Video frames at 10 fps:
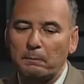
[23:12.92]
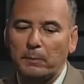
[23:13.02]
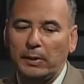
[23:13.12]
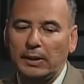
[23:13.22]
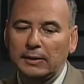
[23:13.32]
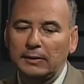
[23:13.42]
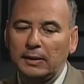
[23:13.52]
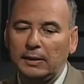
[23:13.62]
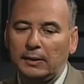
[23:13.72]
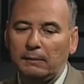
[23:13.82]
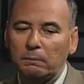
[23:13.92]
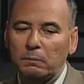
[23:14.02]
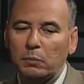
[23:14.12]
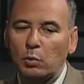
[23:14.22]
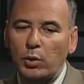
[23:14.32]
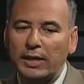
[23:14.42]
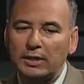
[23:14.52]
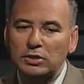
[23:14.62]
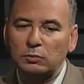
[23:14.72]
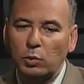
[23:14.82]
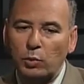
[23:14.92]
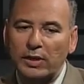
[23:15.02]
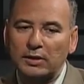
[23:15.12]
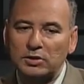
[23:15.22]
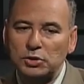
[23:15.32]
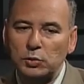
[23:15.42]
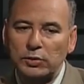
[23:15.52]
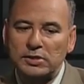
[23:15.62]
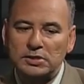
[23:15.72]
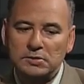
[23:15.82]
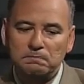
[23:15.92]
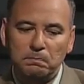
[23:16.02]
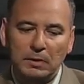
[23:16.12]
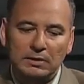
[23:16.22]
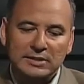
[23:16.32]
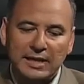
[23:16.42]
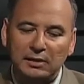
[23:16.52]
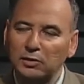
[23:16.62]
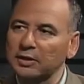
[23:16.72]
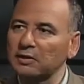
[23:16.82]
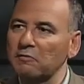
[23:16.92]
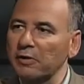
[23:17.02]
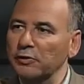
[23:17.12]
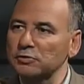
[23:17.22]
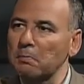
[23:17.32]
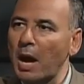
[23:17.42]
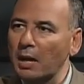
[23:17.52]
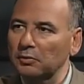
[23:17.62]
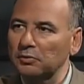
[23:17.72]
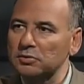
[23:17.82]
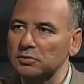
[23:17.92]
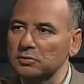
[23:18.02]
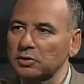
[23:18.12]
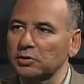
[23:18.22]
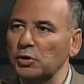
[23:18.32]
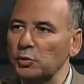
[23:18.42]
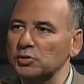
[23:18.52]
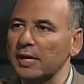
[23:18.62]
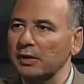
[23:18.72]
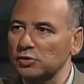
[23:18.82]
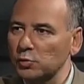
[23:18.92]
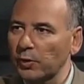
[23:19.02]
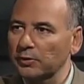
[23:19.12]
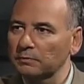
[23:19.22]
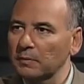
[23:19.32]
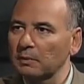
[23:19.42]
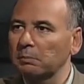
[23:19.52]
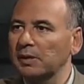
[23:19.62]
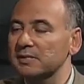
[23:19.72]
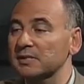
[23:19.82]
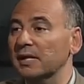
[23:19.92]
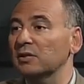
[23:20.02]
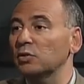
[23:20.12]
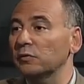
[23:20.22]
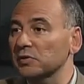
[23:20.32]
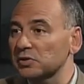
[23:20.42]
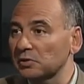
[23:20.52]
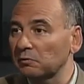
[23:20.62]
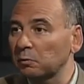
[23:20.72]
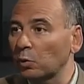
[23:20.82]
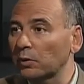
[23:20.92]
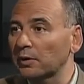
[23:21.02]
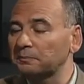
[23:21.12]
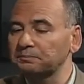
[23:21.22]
but what we can do is take a look at the various models that are used elsewhere. Places like the University of Florida,